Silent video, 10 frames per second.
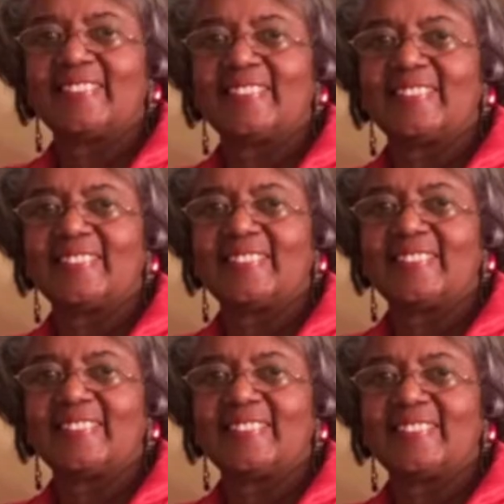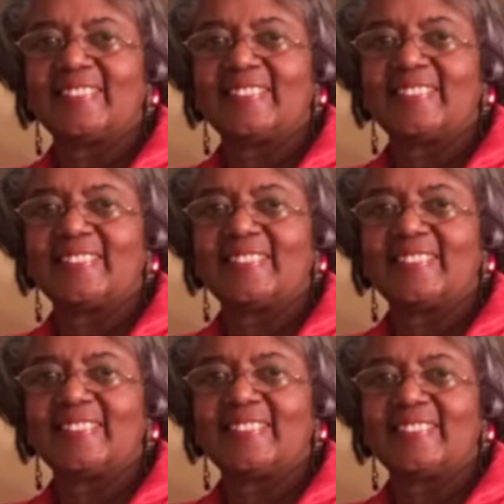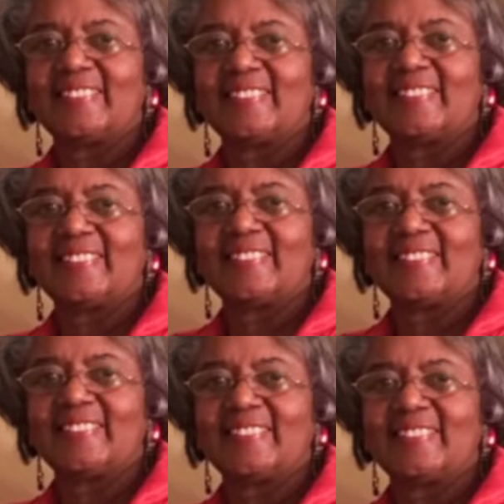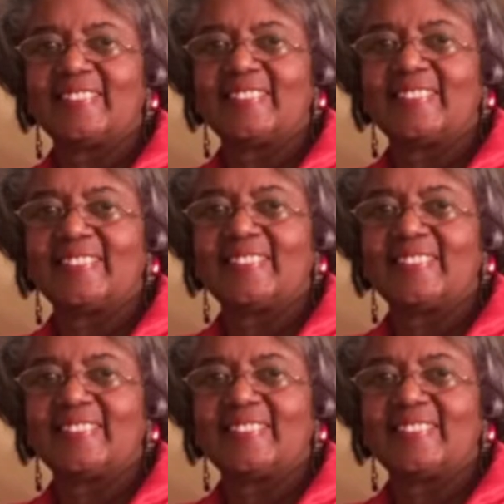[no speech]